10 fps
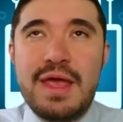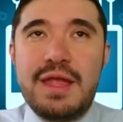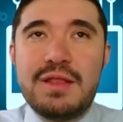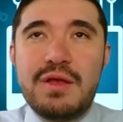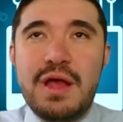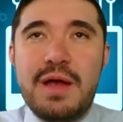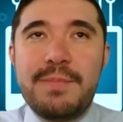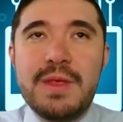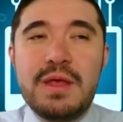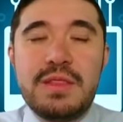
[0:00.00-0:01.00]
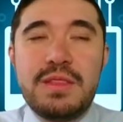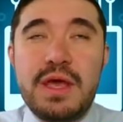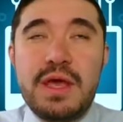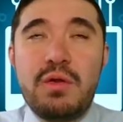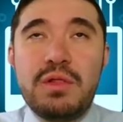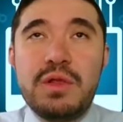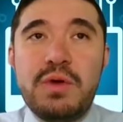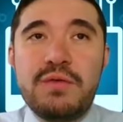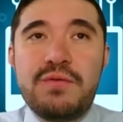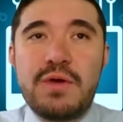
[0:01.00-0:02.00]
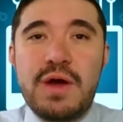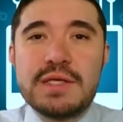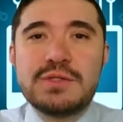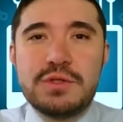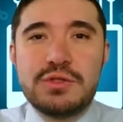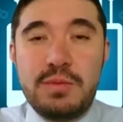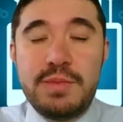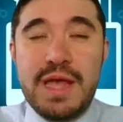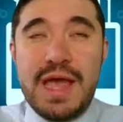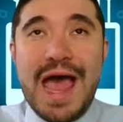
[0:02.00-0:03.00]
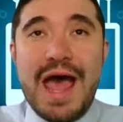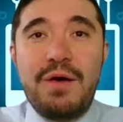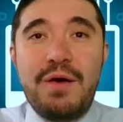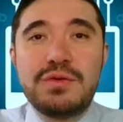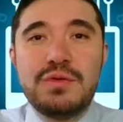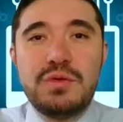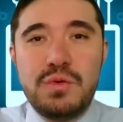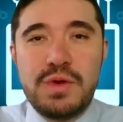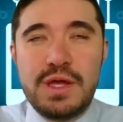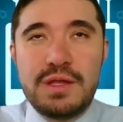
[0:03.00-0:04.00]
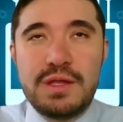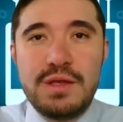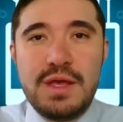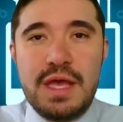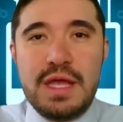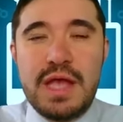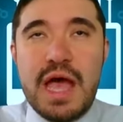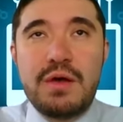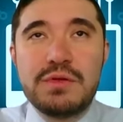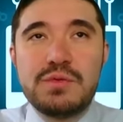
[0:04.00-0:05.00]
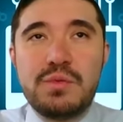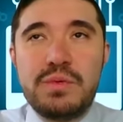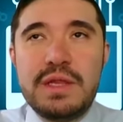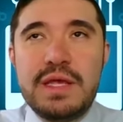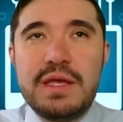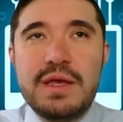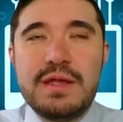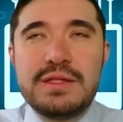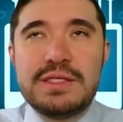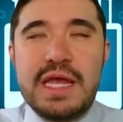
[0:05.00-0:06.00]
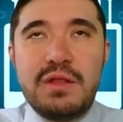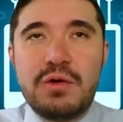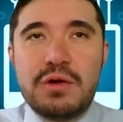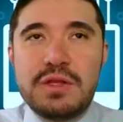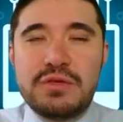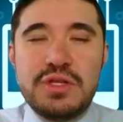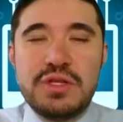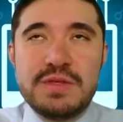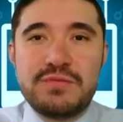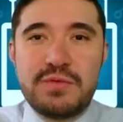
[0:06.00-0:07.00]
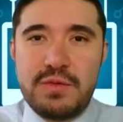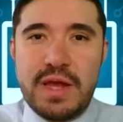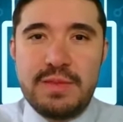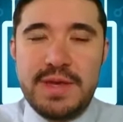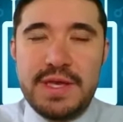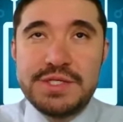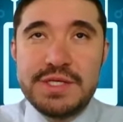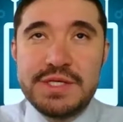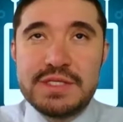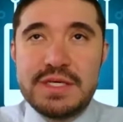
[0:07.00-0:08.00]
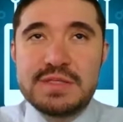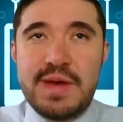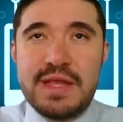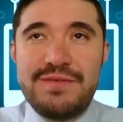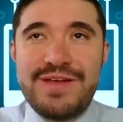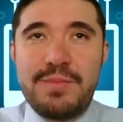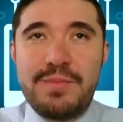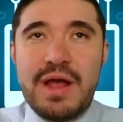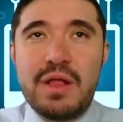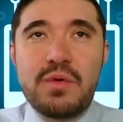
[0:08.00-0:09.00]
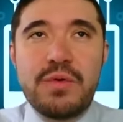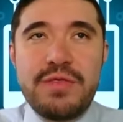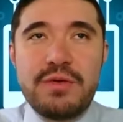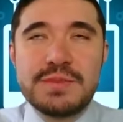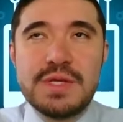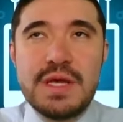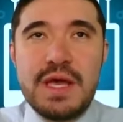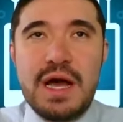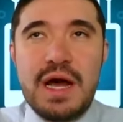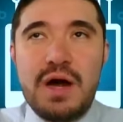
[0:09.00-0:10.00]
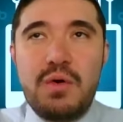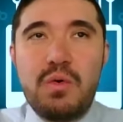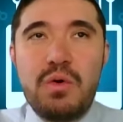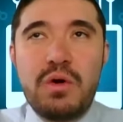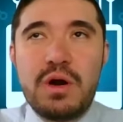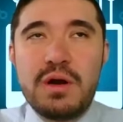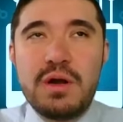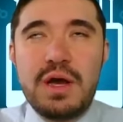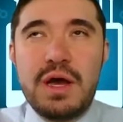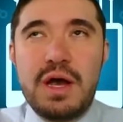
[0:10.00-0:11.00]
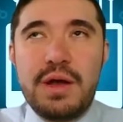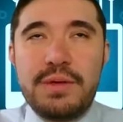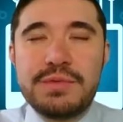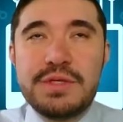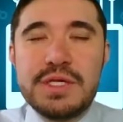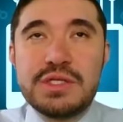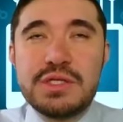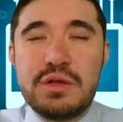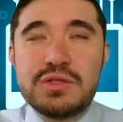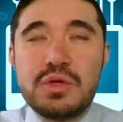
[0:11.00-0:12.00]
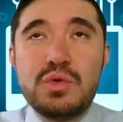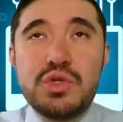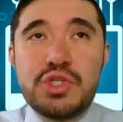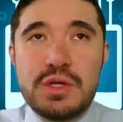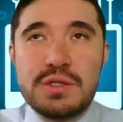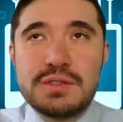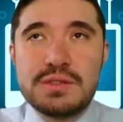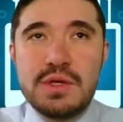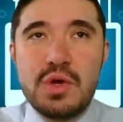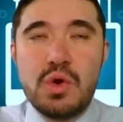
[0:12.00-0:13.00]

And um, the only way for us to determine how to do it and how to really tailor the treatments for the right patients is by developing algorithms uh, or uh, digital solutions